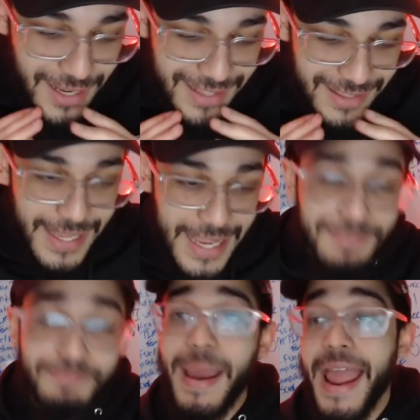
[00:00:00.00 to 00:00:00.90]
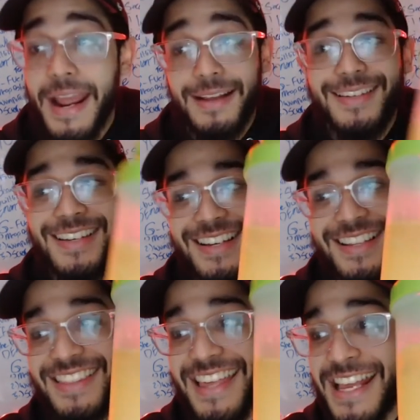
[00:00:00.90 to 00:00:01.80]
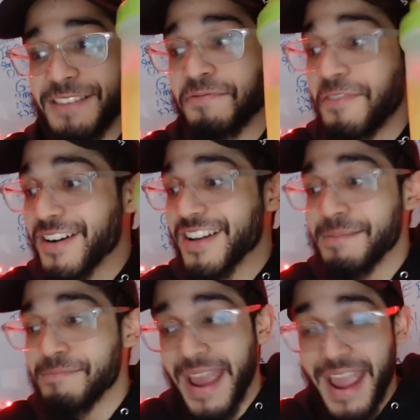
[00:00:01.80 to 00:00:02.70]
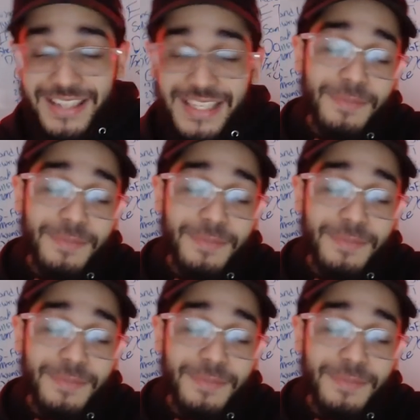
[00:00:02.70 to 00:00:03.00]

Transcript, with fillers: This bangs. This fucking bangs.